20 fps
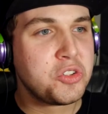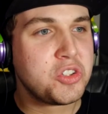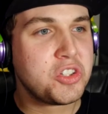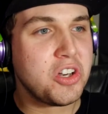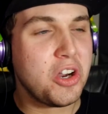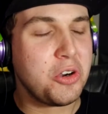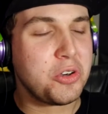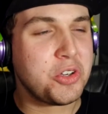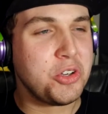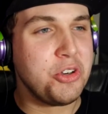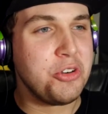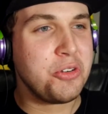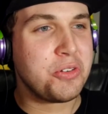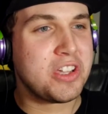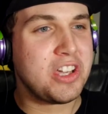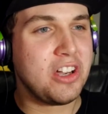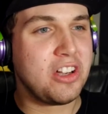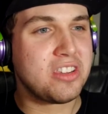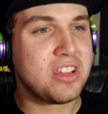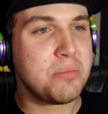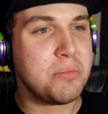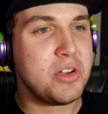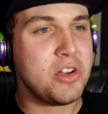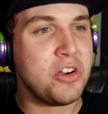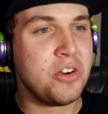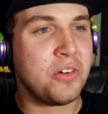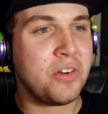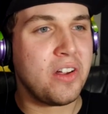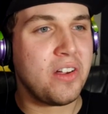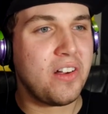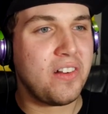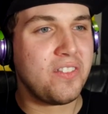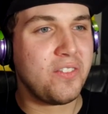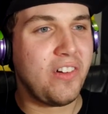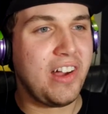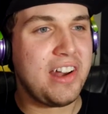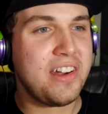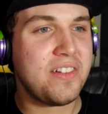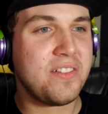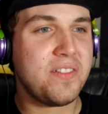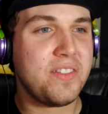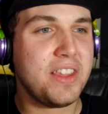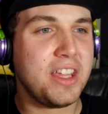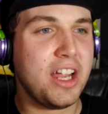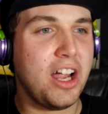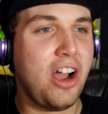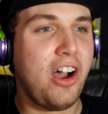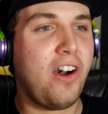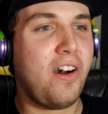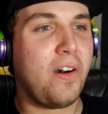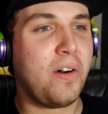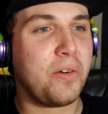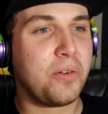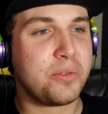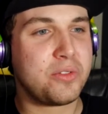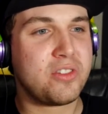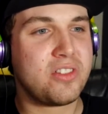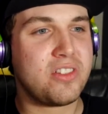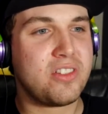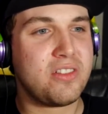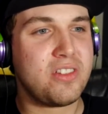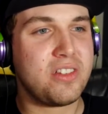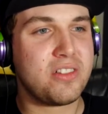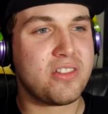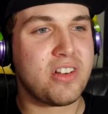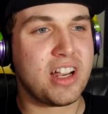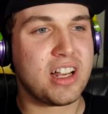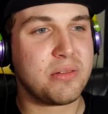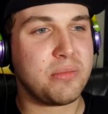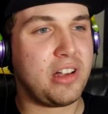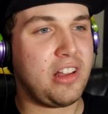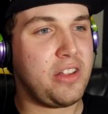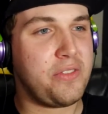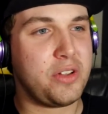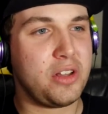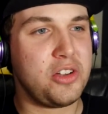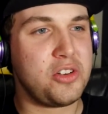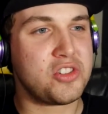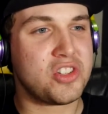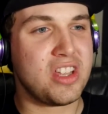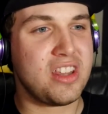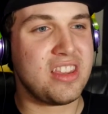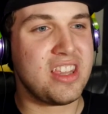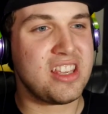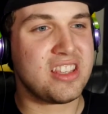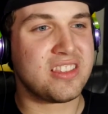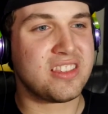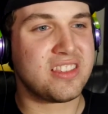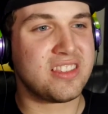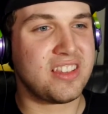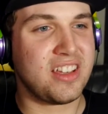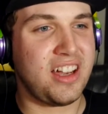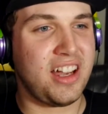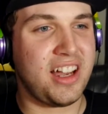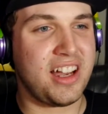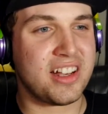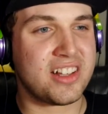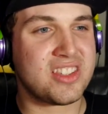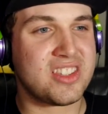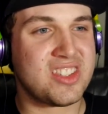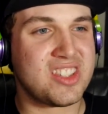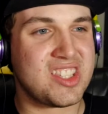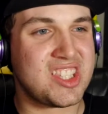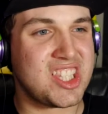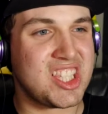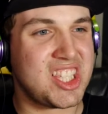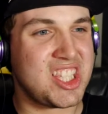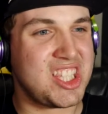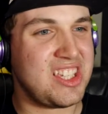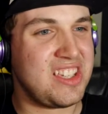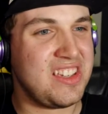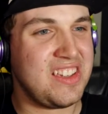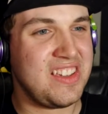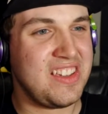Goku killed the moon. What? Oh, Dragon Ball Evolution. This sucks.